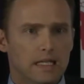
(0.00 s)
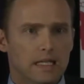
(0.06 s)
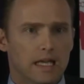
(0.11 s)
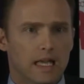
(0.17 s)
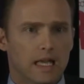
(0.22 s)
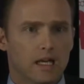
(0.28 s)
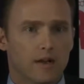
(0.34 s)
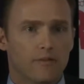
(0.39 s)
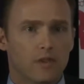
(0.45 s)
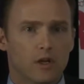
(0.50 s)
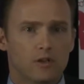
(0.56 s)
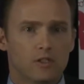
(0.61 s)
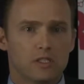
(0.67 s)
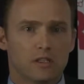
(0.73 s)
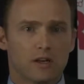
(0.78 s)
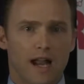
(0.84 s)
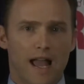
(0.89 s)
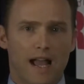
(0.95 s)
And of those
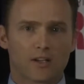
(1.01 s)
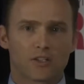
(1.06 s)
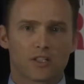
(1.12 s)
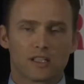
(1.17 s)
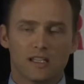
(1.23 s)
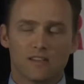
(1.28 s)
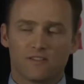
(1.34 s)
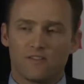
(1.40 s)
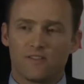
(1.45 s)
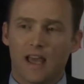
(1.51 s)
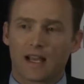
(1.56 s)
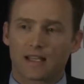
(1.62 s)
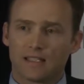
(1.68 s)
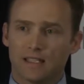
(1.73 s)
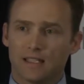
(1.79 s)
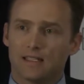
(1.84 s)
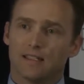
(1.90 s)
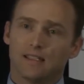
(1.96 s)
that are actually
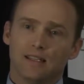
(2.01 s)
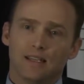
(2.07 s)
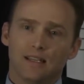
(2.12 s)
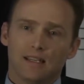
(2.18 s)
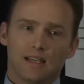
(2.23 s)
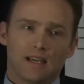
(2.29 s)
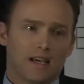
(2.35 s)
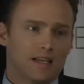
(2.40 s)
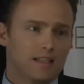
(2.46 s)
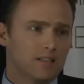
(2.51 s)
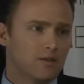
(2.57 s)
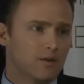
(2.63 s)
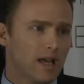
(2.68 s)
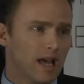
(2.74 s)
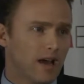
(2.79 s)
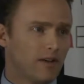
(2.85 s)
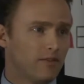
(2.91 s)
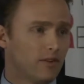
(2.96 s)
infected, you
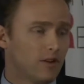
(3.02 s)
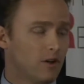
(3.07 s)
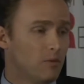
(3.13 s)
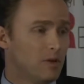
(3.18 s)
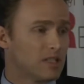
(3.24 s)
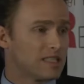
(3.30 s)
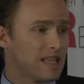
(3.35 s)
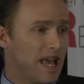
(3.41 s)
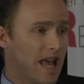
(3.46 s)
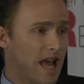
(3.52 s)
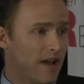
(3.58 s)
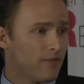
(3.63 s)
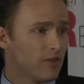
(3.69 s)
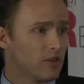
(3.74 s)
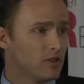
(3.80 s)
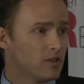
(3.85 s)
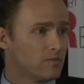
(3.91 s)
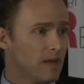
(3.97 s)
have almost half
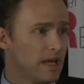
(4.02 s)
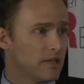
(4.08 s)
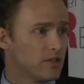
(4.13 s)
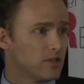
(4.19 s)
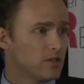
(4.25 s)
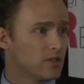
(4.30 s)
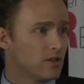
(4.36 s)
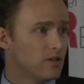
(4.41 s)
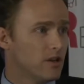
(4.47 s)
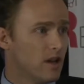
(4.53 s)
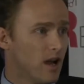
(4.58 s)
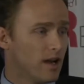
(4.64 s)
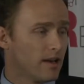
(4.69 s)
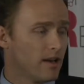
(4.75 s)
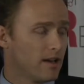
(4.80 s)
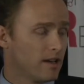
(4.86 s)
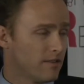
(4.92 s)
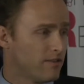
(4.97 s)
of those patients are
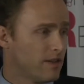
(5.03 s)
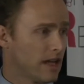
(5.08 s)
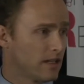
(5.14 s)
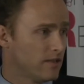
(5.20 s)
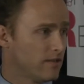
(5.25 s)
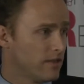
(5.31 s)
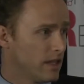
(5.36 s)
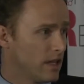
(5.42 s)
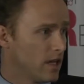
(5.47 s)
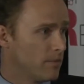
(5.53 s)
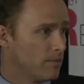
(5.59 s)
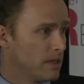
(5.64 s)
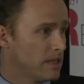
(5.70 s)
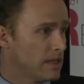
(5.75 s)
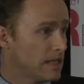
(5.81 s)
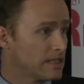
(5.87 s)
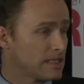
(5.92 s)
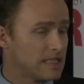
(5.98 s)
not on effective therapy.
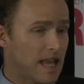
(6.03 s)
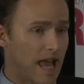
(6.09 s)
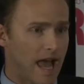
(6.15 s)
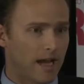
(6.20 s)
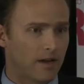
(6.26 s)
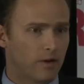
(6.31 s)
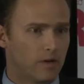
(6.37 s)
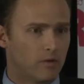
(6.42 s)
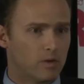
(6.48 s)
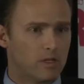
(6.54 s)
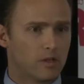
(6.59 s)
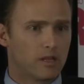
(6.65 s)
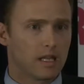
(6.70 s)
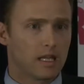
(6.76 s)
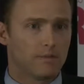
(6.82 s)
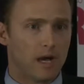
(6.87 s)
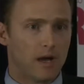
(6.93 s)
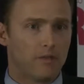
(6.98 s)
And that's staggering when you
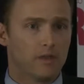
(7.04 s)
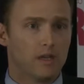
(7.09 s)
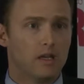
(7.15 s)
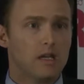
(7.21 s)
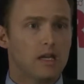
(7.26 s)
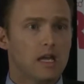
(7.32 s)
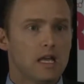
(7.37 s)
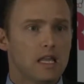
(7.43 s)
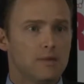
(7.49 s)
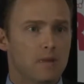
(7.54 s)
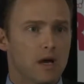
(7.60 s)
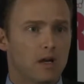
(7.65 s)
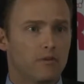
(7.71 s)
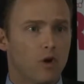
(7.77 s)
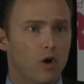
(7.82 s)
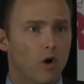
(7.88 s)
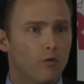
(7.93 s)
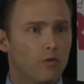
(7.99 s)
think about the amount
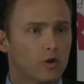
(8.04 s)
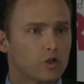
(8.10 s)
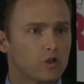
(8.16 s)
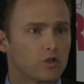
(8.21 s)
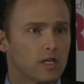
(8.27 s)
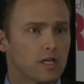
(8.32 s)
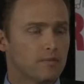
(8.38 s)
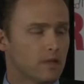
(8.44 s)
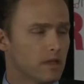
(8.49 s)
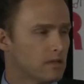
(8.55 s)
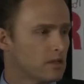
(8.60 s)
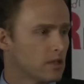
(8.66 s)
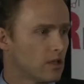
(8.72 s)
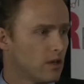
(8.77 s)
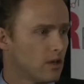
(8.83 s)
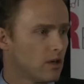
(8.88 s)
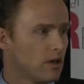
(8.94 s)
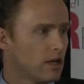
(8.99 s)
of overtreatments
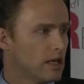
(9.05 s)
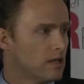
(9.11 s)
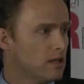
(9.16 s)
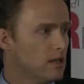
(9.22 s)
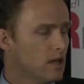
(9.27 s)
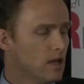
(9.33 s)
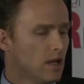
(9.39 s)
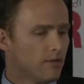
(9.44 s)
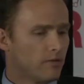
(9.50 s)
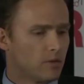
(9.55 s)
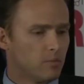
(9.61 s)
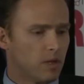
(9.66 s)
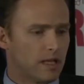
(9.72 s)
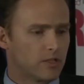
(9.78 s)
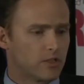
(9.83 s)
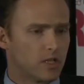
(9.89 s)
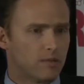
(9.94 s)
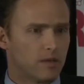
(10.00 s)
occurring for
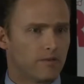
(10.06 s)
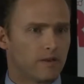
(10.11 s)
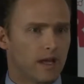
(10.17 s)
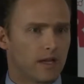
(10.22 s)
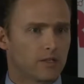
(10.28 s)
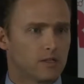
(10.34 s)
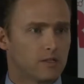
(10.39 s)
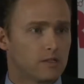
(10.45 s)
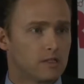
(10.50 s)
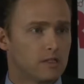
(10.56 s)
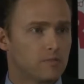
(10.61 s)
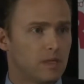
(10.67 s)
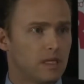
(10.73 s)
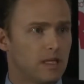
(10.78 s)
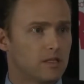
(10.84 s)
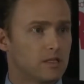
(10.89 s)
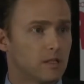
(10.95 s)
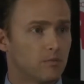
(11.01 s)
bloodstream infections. It's
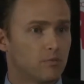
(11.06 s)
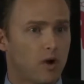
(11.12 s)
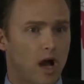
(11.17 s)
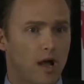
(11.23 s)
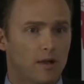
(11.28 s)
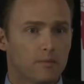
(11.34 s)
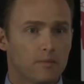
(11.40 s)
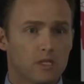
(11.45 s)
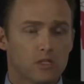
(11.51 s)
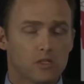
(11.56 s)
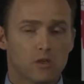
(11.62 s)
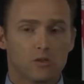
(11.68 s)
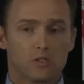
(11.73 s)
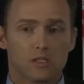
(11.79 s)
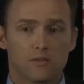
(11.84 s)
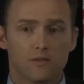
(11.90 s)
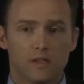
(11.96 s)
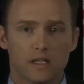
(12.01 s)
because the problem is so
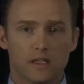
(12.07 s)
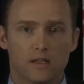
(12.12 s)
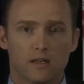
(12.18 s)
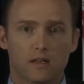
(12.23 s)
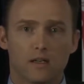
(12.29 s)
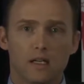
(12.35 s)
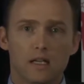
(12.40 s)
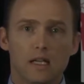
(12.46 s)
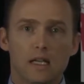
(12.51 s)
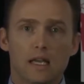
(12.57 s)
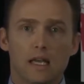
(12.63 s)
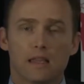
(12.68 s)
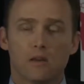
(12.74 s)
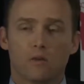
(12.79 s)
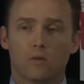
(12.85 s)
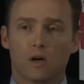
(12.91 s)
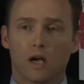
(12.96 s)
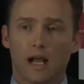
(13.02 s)
severe
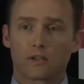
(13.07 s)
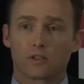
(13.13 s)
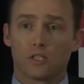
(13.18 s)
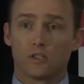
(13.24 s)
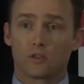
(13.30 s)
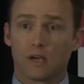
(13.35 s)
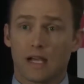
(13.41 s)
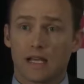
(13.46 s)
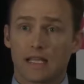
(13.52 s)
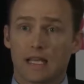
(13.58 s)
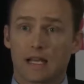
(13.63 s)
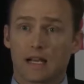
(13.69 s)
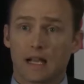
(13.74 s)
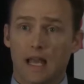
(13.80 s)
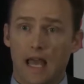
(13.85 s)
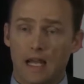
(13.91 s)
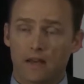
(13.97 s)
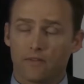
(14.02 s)
that we're actually trying to get out
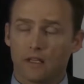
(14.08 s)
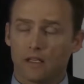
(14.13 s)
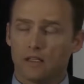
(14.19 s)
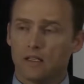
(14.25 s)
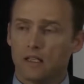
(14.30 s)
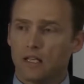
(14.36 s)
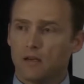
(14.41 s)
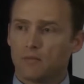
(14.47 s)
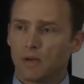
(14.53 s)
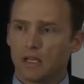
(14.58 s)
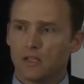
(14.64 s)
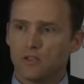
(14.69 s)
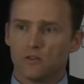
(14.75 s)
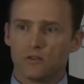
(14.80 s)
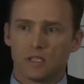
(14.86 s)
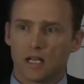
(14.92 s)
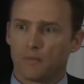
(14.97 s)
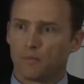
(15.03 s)
ahead of it by
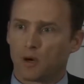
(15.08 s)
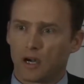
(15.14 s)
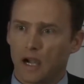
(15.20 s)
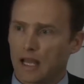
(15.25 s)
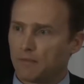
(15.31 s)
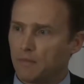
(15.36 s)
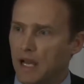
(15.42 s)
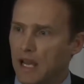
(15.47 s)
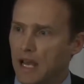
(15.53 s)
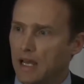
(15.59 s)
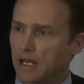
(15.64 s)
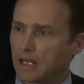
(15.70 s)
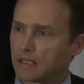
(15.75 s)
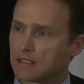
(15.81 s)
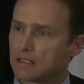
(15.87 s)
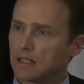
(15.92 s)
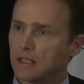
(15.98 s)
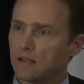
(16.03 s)
using up our
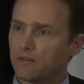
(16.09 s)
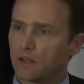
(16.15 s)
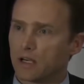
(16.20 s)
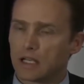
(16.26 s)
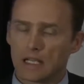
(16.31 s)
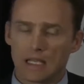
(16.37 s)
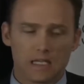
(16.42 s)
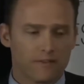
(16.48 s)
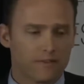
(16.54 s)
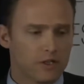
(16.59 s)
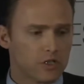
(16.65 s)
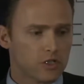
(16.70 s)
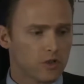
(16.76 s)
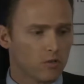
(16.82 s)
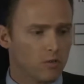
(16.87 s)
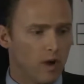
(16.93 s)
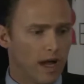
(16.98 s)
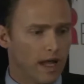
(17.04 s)
antibiotics in a very
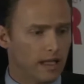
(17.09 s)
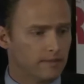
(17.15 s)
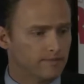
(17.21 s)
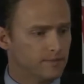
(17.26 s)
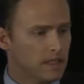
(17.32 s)
inefficient way.